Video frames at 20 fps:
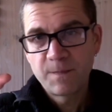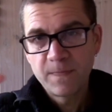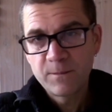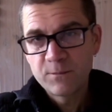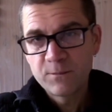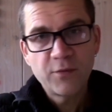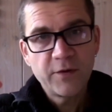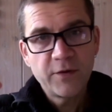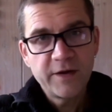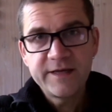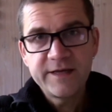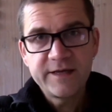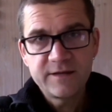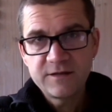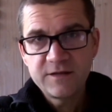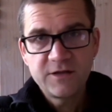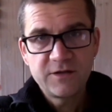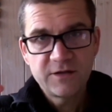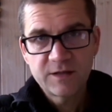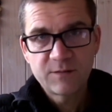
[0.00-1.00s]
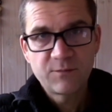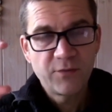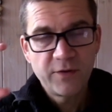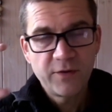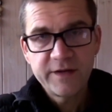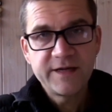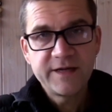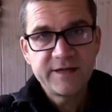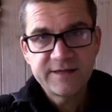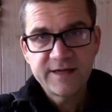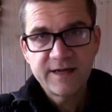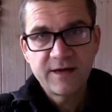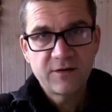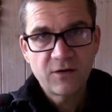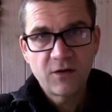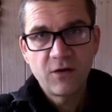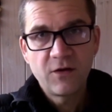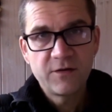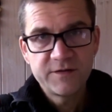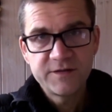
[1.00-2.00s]
breaking down
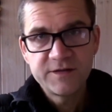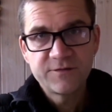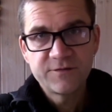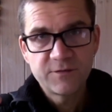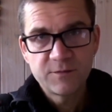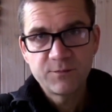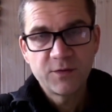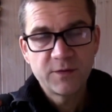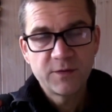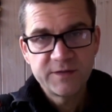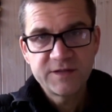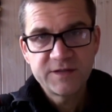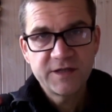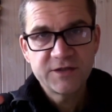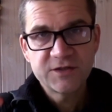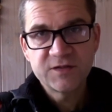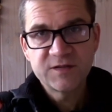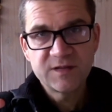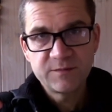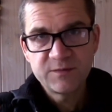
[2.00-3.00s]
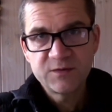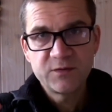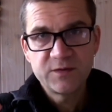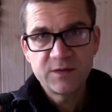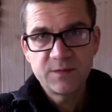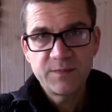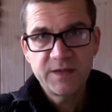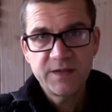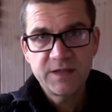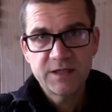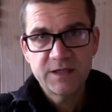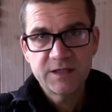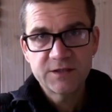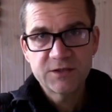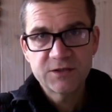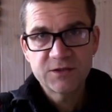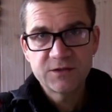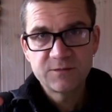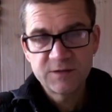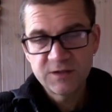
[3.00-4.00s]
all the different permutations in between
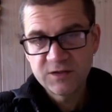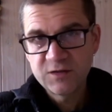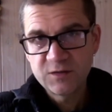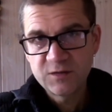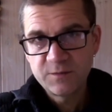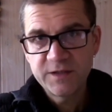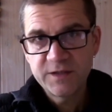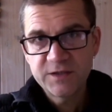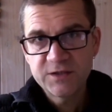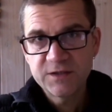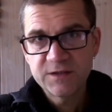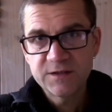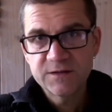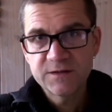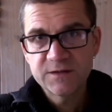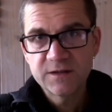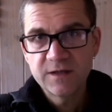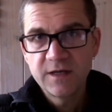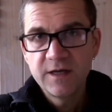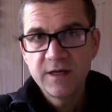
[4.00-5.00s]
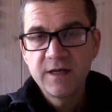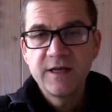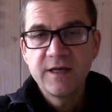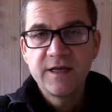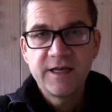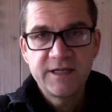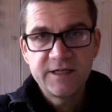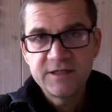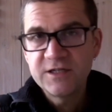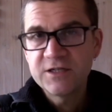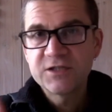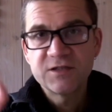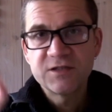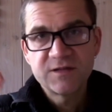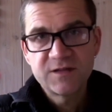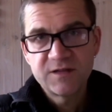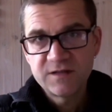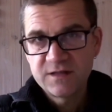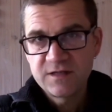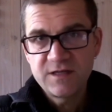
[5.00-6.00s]
the two pitches, in addition
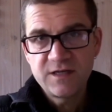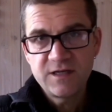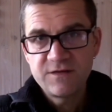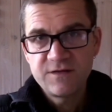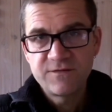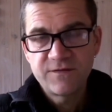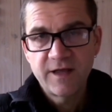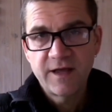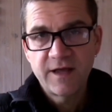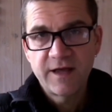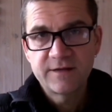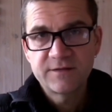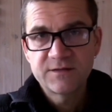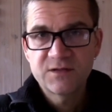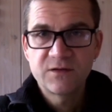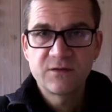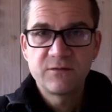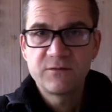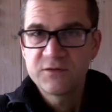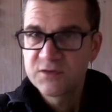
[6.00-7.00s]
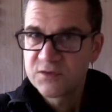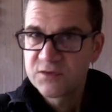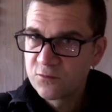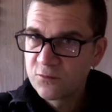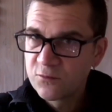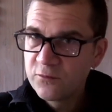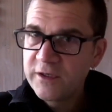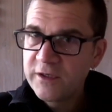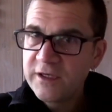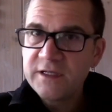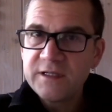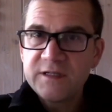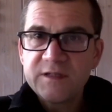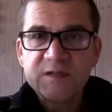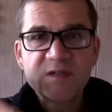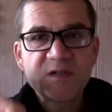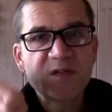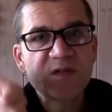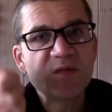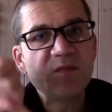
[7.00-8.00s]
to the E flat. So it would just really
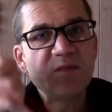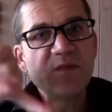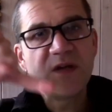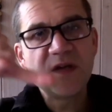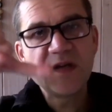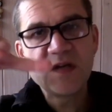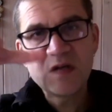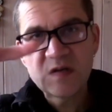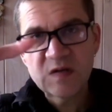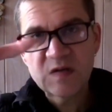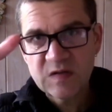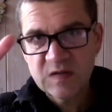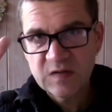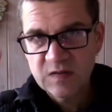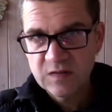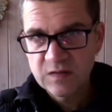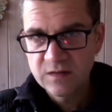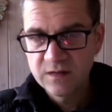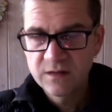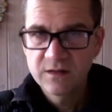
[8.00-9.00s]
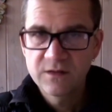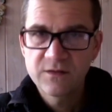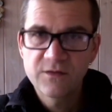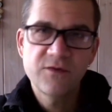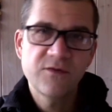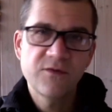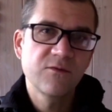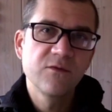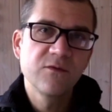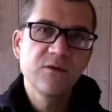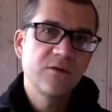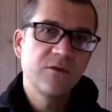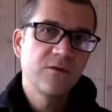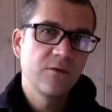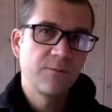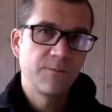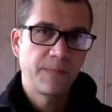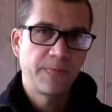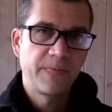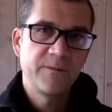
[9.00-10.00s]
smear
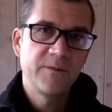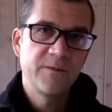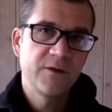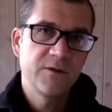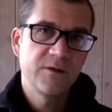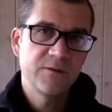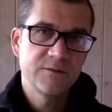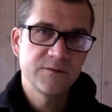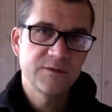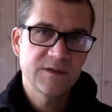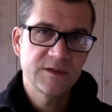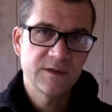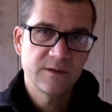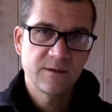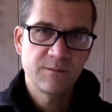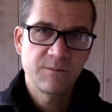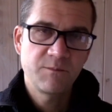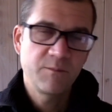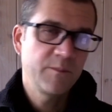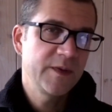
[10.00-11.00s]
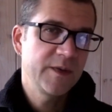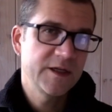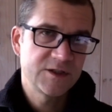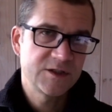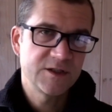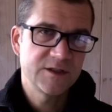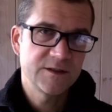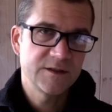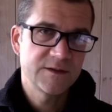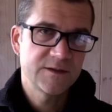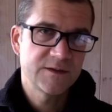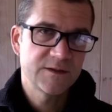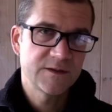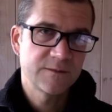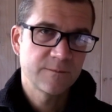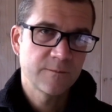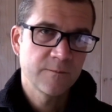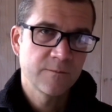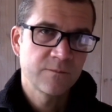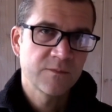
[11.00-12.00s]
through those pitches.
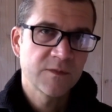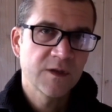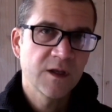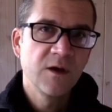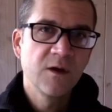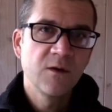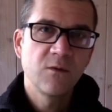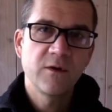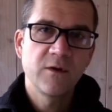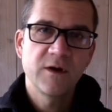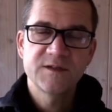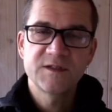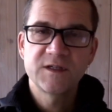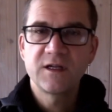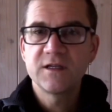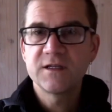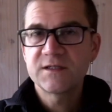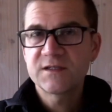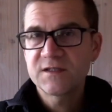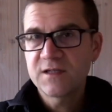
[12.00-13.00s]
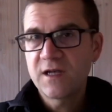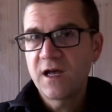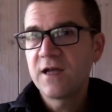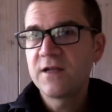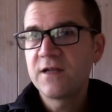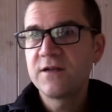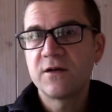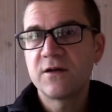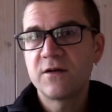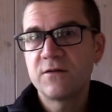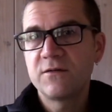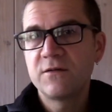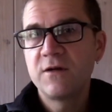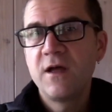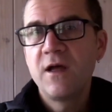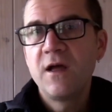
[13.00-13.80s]
Whereas a glissando